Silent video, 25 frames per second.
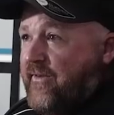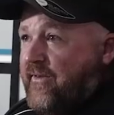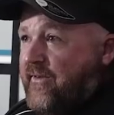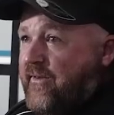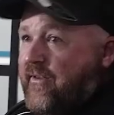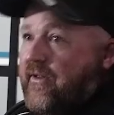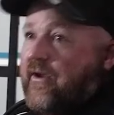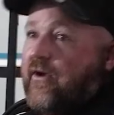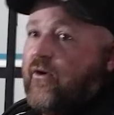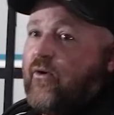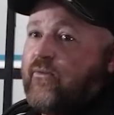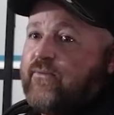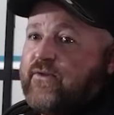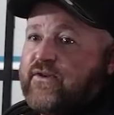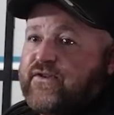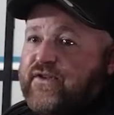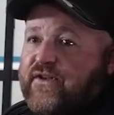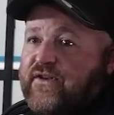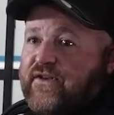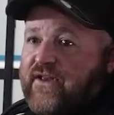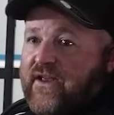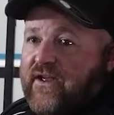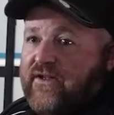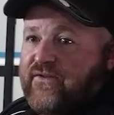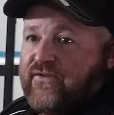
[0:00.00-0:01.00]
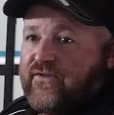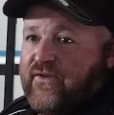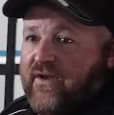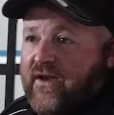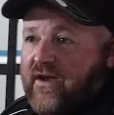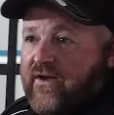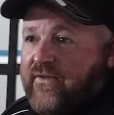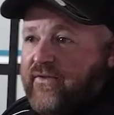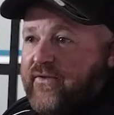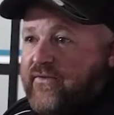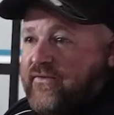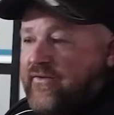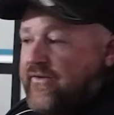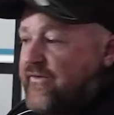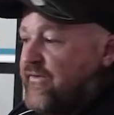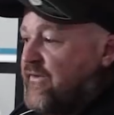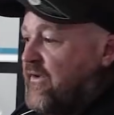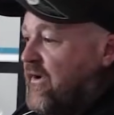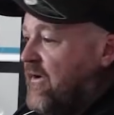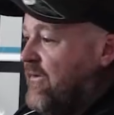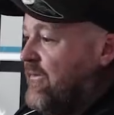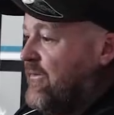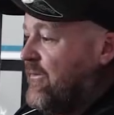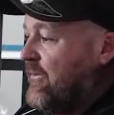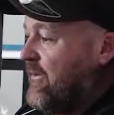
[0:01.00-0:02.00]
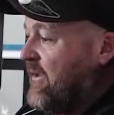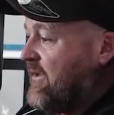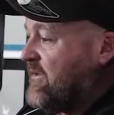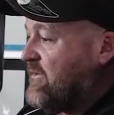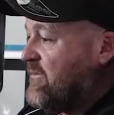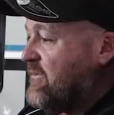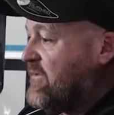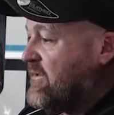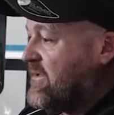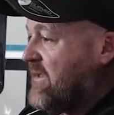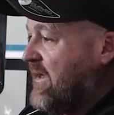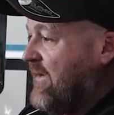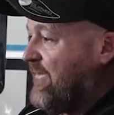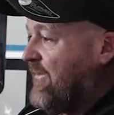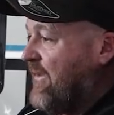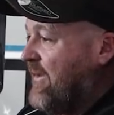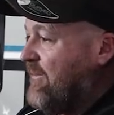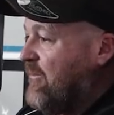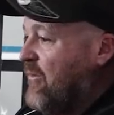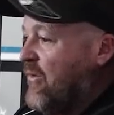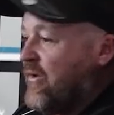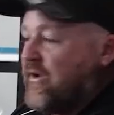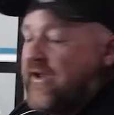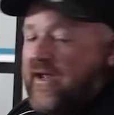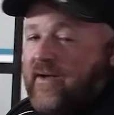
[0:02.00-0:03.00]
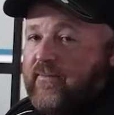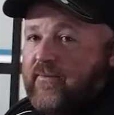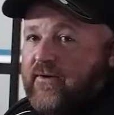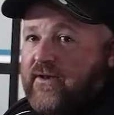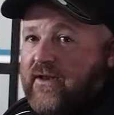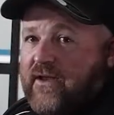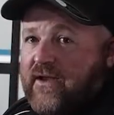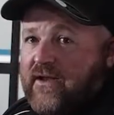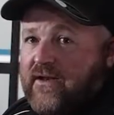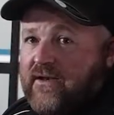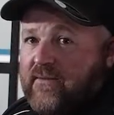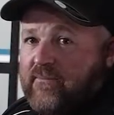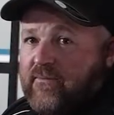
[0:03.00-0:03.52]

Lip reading: you know, obviously down south in the snow and all that sort of stuff, that might come in handy,